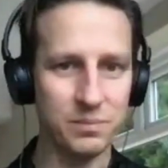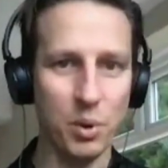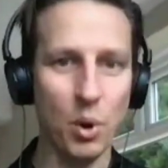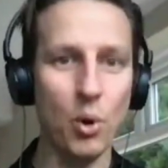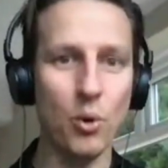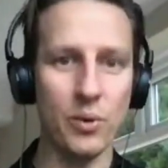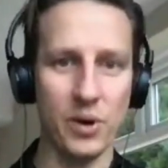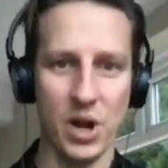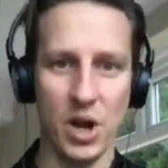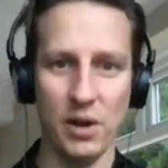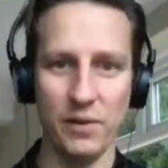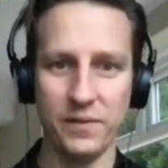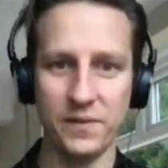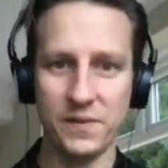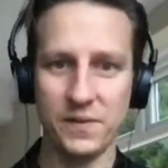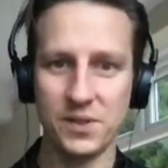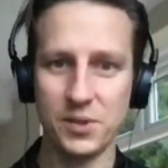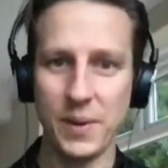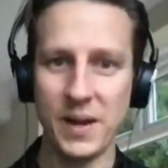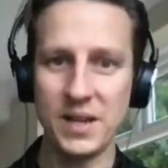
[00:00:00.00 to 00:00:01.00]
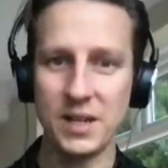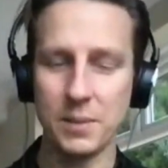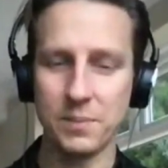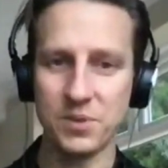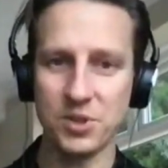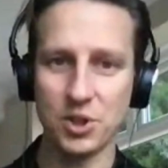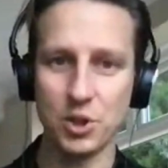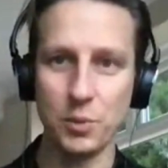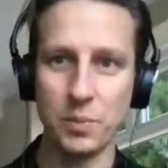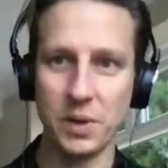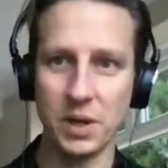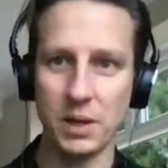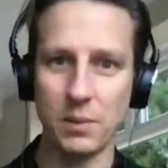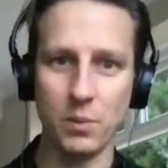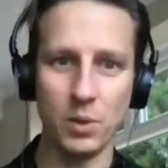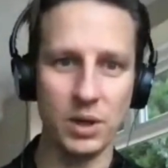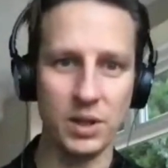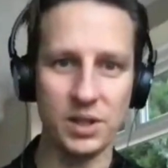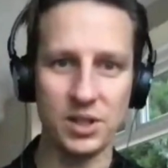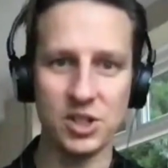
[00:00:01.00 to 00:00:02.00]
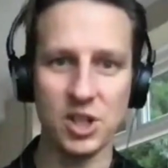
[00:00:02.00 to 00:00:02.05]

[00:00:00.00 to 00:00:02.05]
poor enough to end up scooping up one of